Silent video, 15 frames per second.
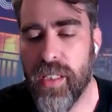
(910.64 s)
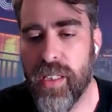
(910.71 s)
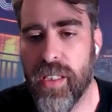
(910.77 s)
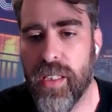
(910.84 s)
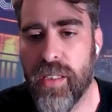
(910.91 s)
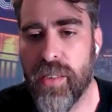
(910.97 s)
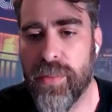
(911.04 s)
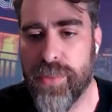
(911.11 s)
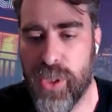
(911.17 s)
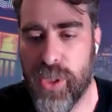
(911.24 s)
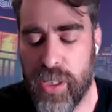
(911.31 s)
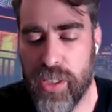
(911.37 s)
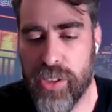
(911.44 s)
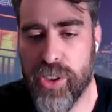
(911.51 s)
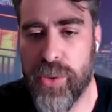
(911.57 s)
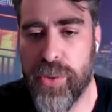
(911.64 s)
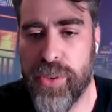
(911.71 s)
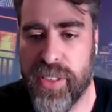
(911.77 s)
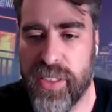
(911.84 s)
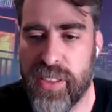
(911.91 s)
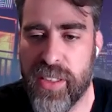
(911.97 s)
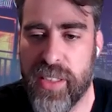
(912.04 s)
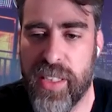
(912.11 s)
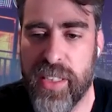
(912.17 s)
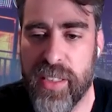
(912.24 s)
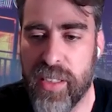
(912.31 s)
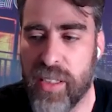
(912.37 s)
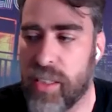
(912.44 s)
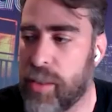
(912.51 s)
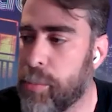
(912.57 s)
Um, so I'll show you this
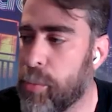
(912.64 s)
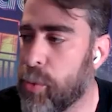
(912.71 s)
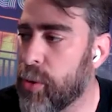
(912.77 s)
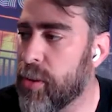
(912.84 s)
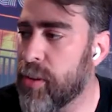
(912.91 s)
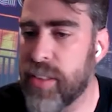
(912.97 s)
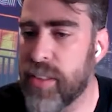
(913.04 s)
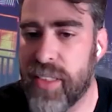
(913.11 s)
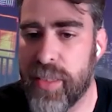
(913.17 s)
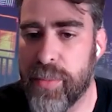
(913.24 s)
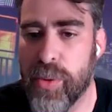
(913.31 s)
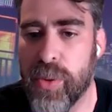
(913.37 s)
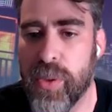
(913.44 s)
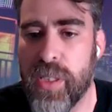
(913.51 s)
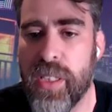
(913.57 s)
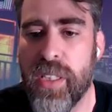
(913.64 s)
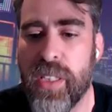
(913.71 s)
again uh, more in the demo.